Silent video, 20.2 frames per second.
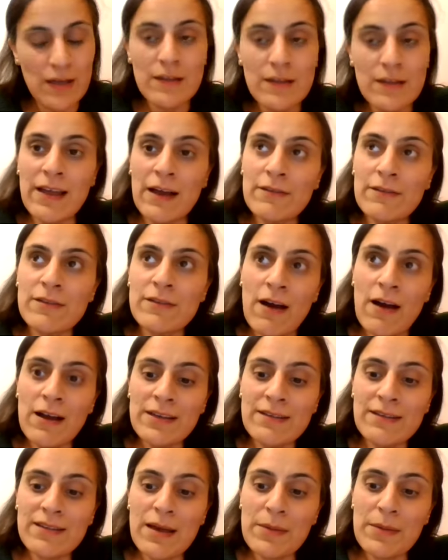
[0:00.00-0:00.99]
Now Diwali
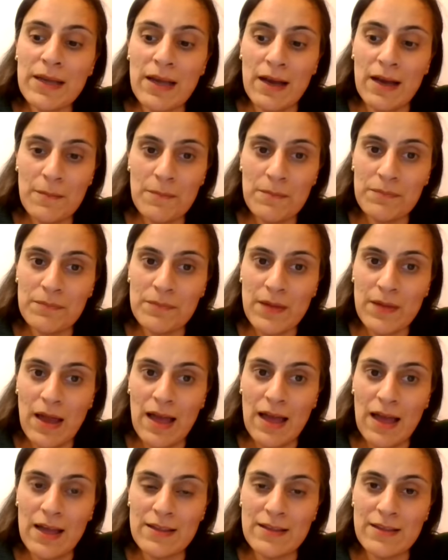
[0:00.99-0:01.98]
is coming up,
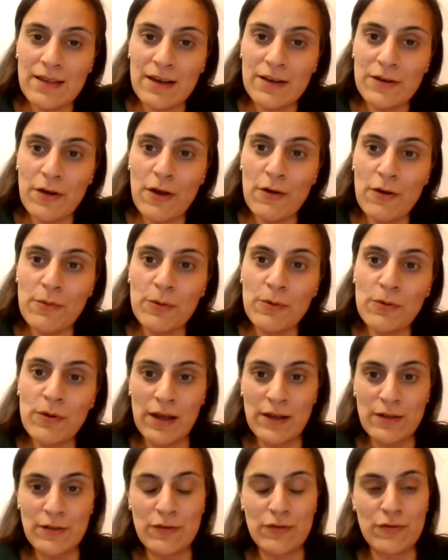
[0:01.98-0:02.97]
and I know we all
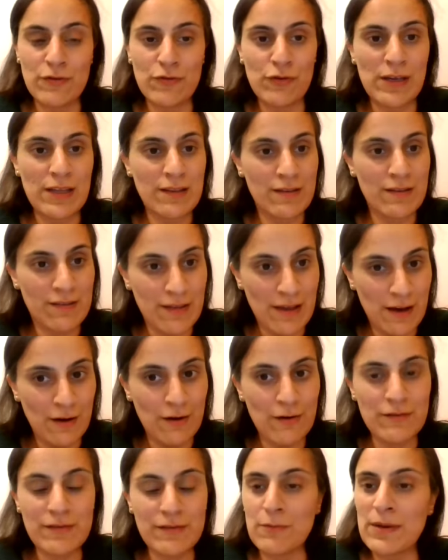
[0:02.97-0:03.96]
like to treat
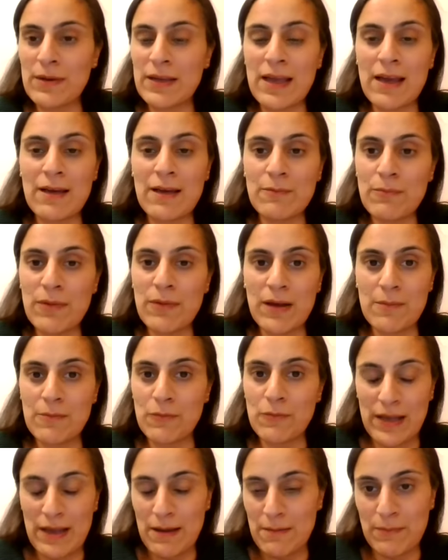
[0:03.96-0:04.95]
ourselves, and we get
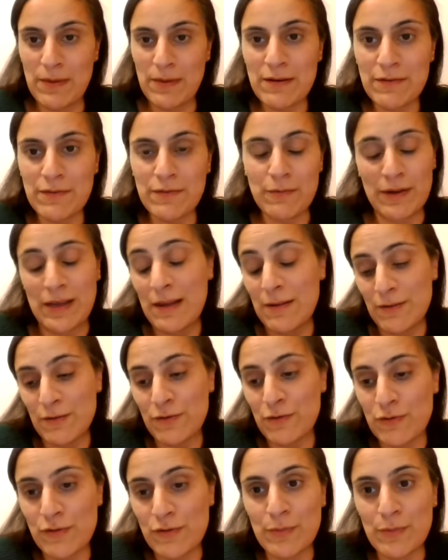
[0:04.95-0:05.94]

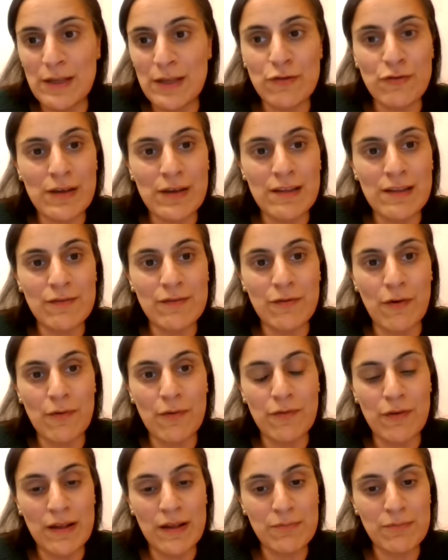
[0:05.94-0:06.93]
sweet treats
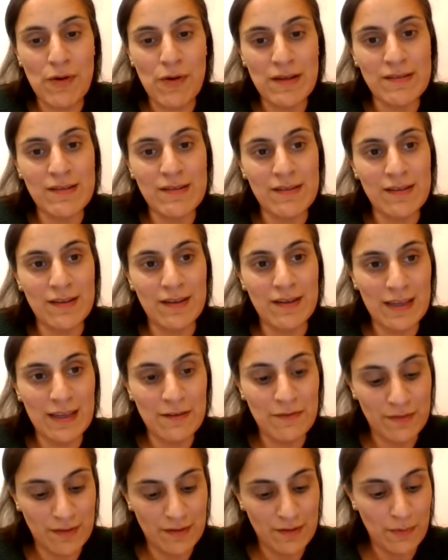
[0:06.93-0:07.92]
for as presents and
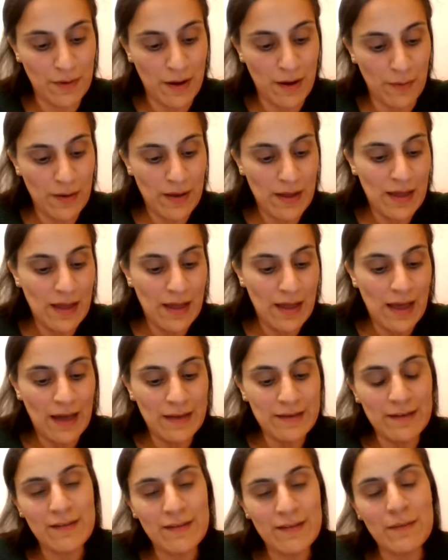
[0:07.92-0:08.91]
gifts as well.
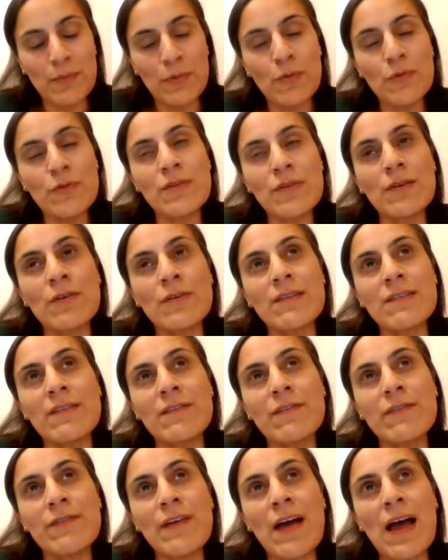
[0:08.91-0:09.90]
And it's important because
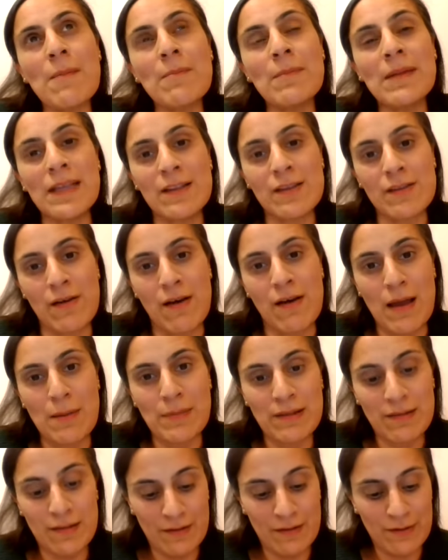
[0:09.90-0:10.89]
it's a family time.
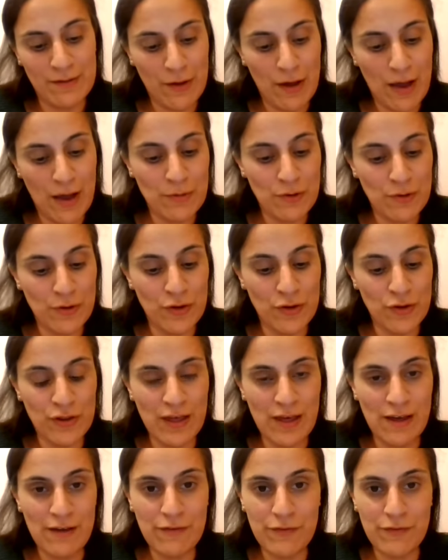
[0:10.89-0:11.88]
It's a time to
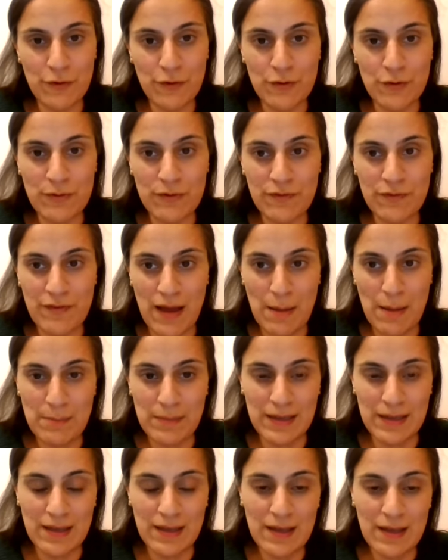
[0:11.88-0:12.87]
share food with
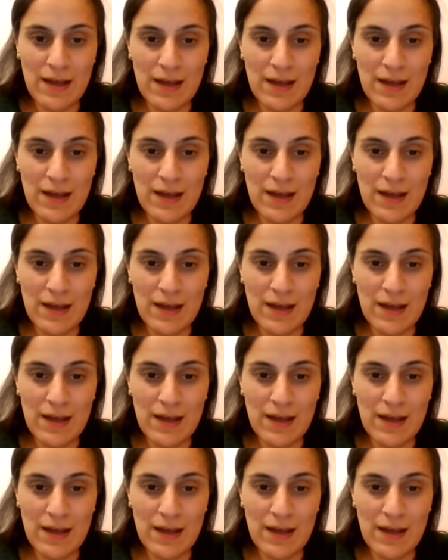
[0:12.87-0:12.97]
family.